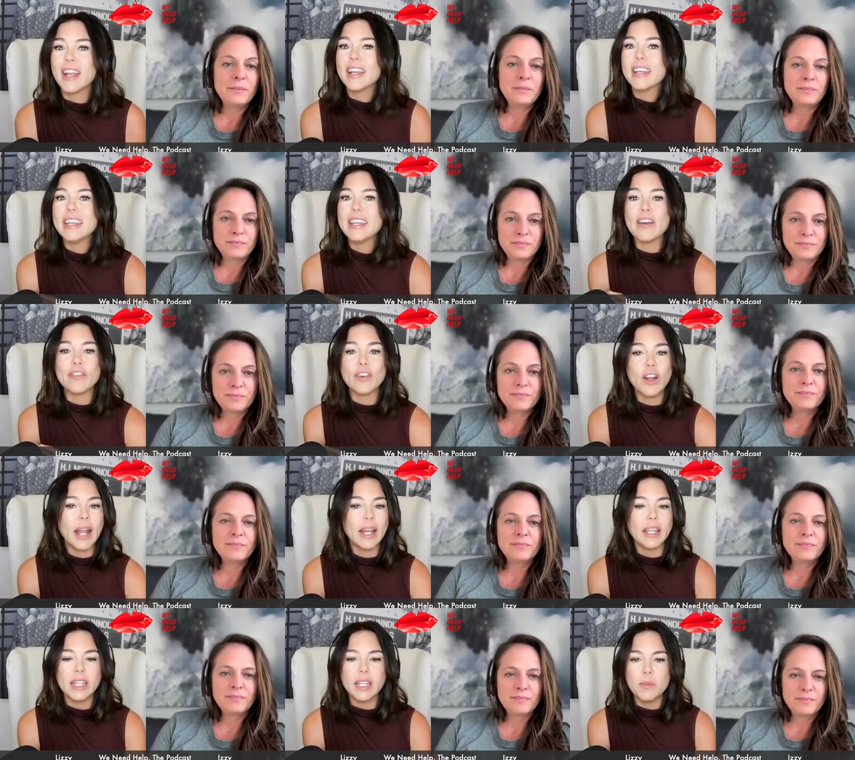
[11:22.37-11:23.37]
Speaker 1: Never
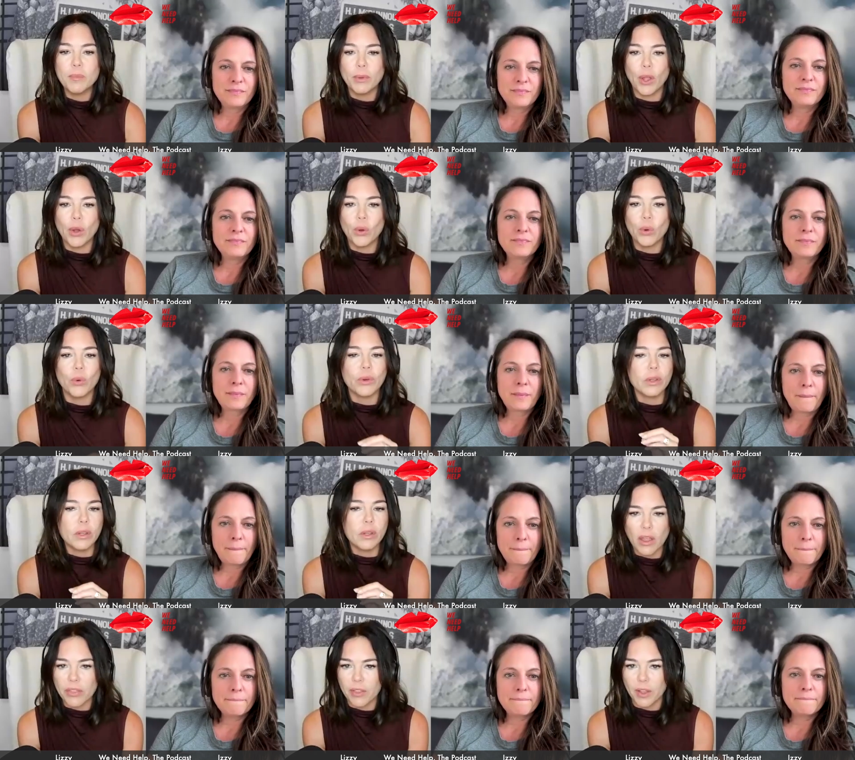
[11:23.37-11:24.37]
had any blow,
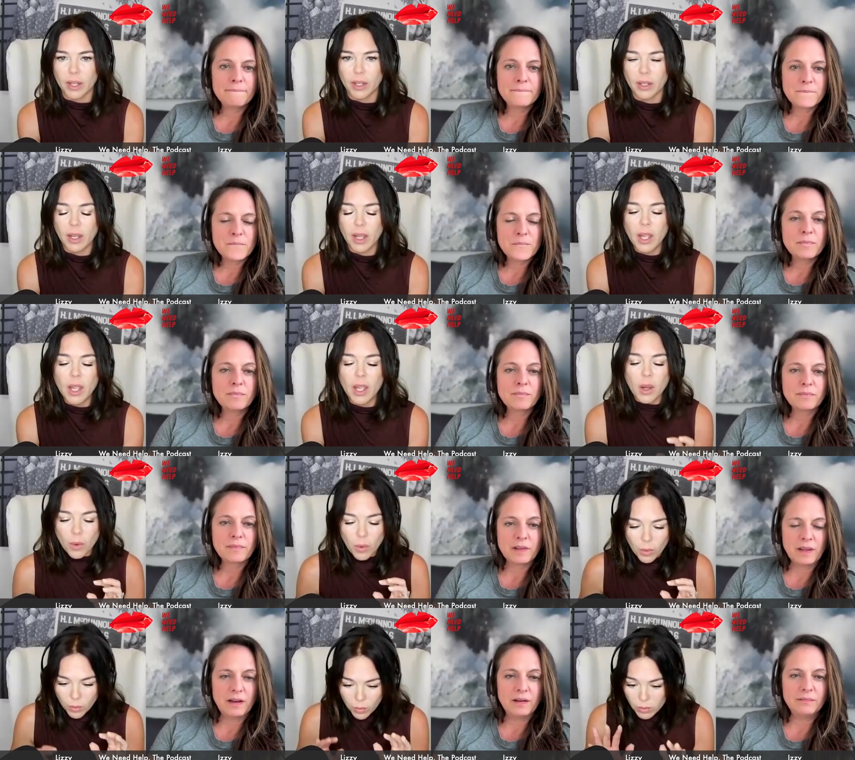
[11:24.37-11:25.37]
nothing.
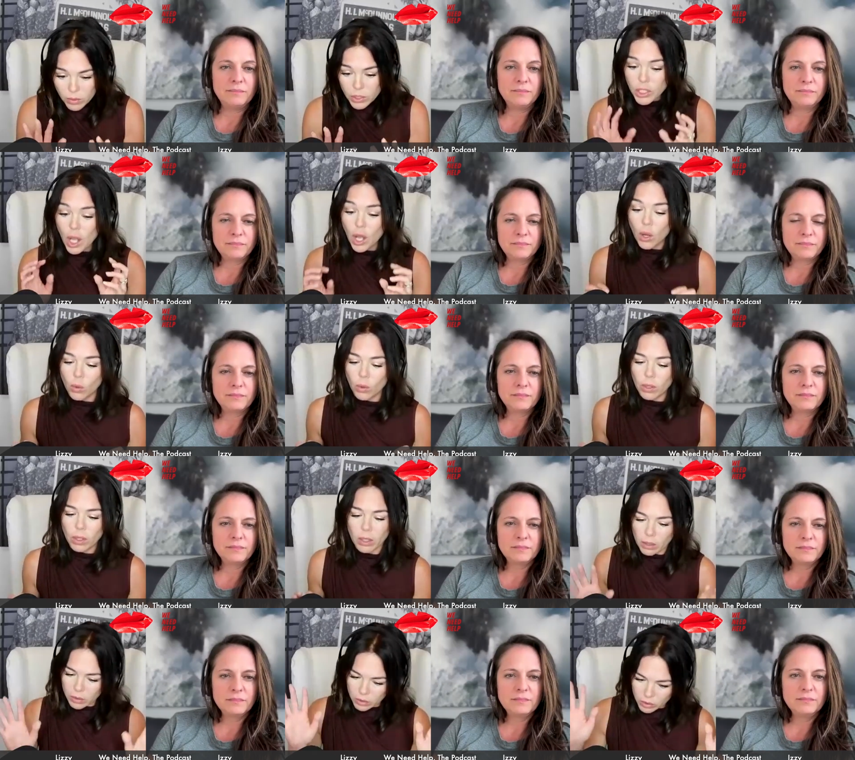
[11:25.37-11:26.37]
No. So,
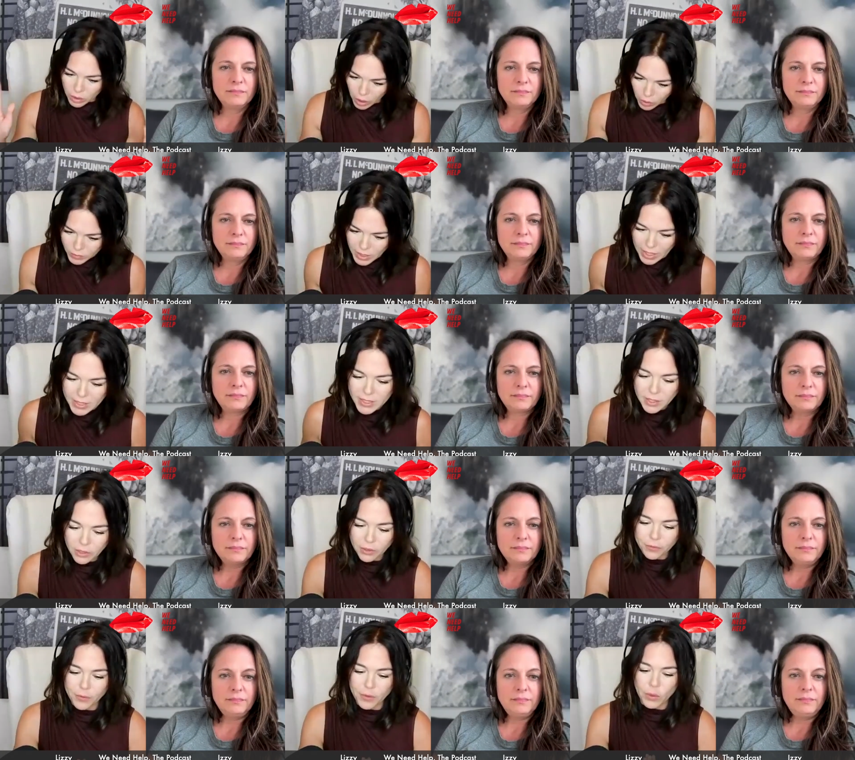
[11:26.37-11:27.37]
no dyes in
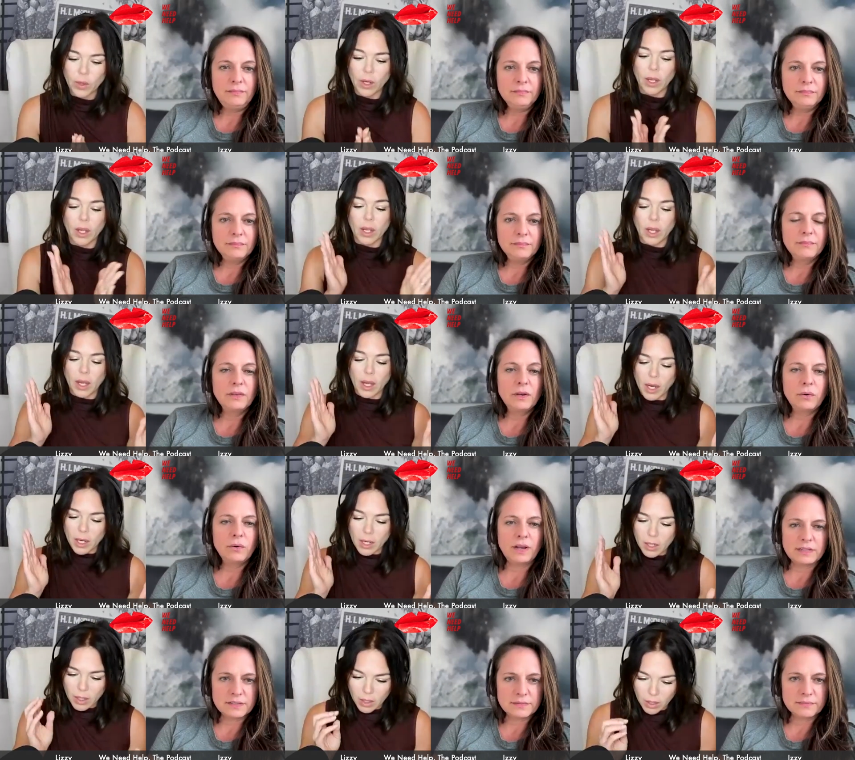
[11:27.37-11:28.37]
your food. No
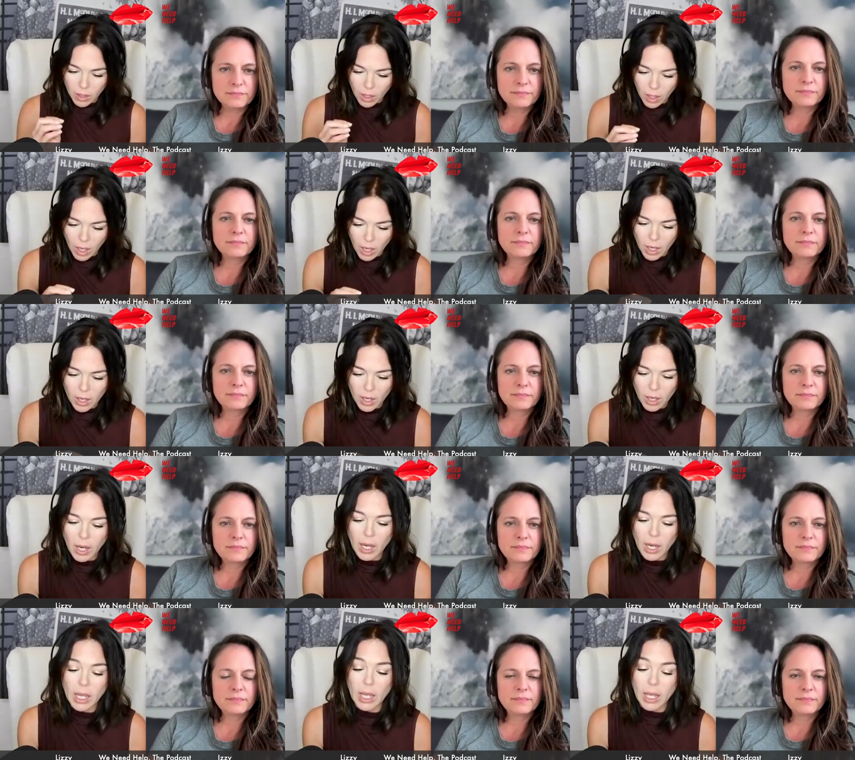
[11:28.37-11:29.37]
dyes.
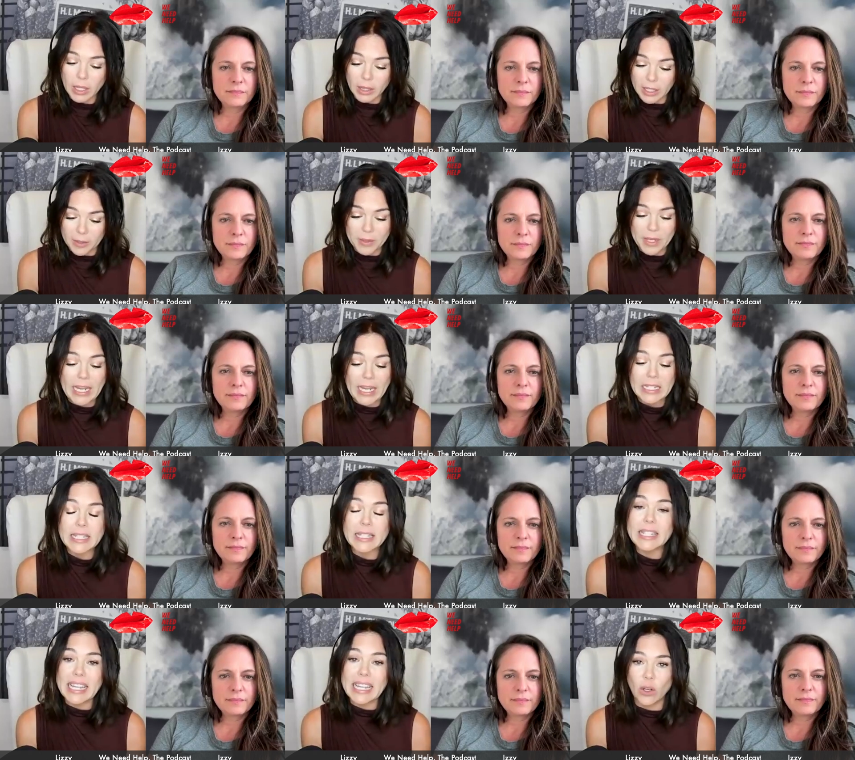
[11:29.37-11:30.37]
Eliminate
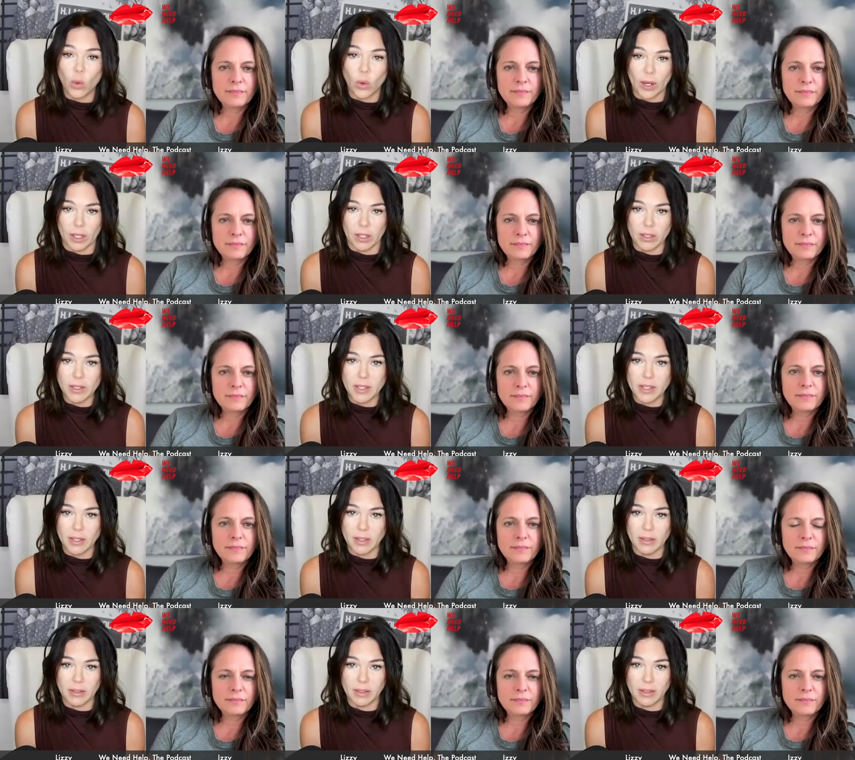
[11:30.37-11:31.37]
seed oils.
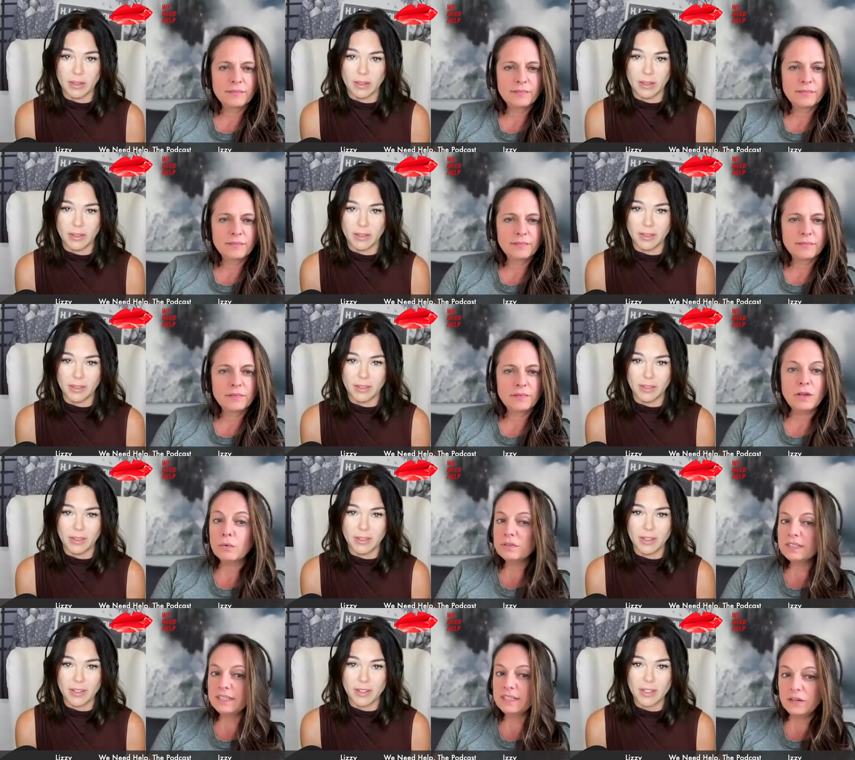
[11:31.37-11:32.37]

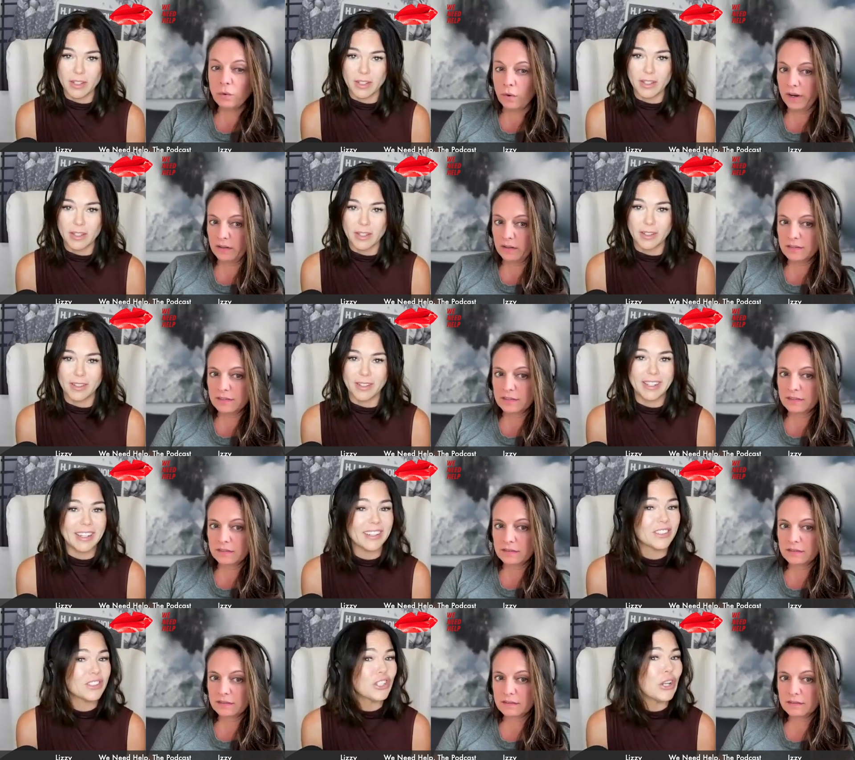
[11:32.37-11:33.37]
No seed oils.
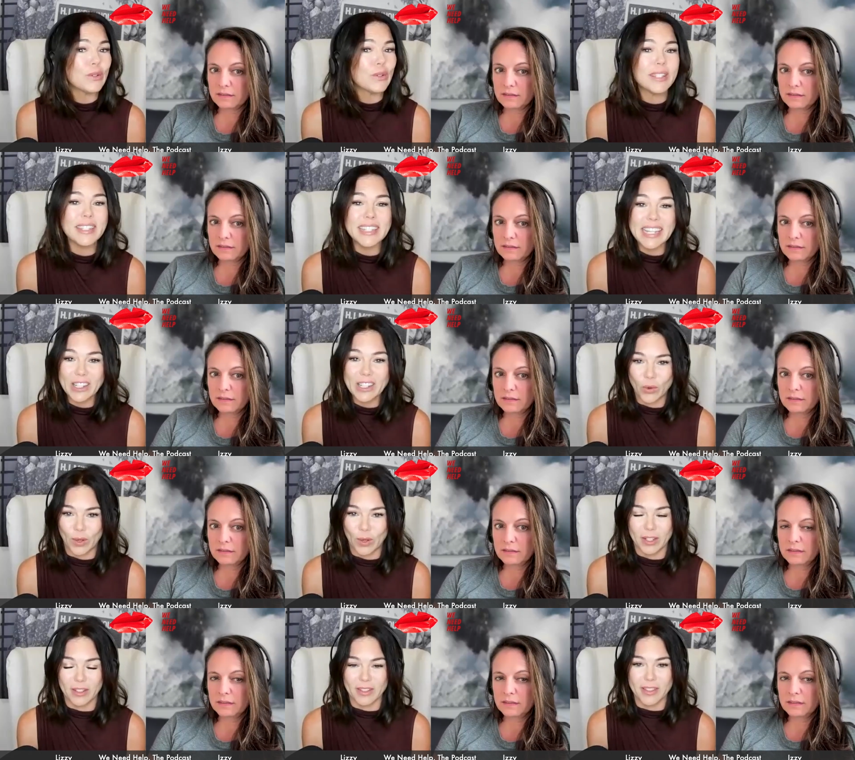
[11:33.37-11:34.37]
No seed
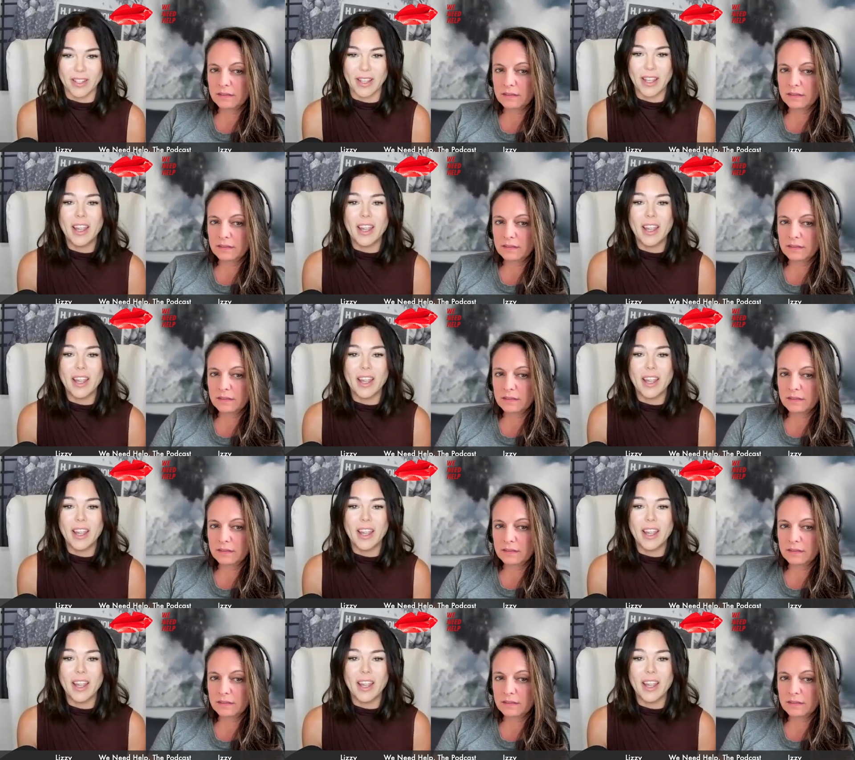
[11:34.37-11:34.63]
oils.